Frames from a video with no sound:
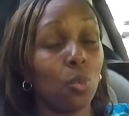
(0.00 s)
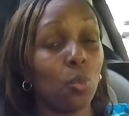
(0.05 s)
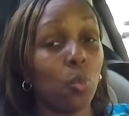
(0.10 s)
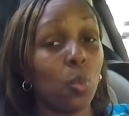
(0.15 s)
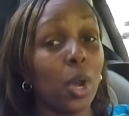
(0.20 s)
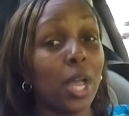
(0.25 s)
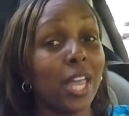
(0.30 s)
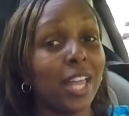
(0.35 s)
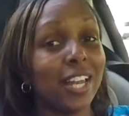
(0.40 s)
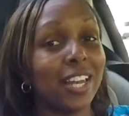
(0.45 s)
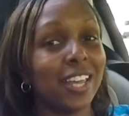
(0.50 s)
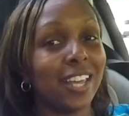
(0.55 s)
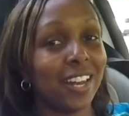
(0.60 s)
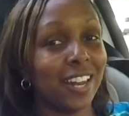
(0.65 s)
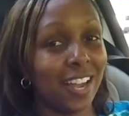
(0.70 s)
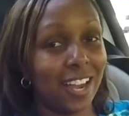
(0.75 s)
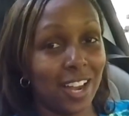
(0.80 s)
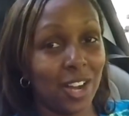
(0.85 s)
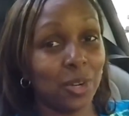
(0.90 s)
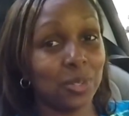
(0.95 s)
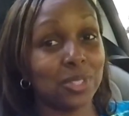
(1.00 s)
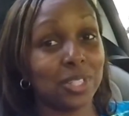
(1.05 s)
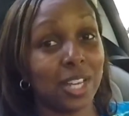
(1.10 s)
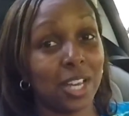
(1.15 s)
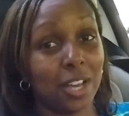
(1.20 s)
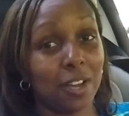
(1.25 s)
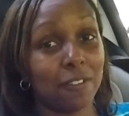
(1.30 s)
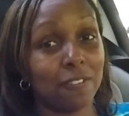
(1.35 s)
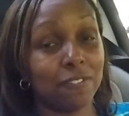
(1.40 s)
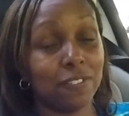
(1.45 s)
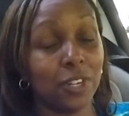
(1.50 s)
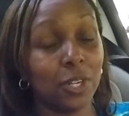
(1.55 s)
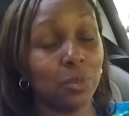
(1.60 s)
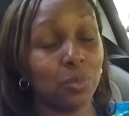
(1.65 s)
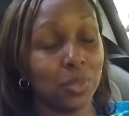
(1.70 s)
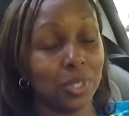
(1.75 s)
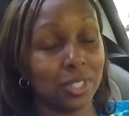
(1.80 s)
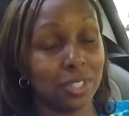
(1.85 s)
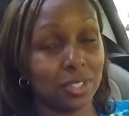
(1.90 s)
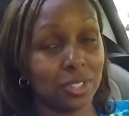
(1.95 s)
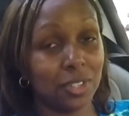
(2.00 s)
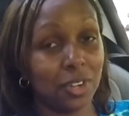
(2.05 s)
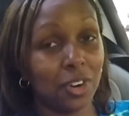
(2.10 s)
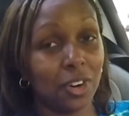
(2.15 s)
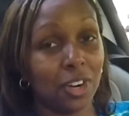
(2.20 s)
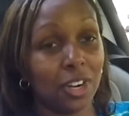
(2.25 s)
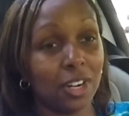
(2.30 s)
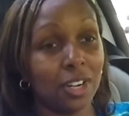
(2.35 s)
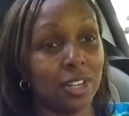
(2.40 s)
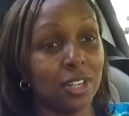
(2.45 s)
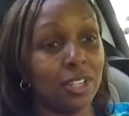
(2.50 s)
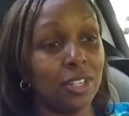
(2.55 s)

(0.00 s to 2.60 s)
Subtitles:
when and how to have fun with this car.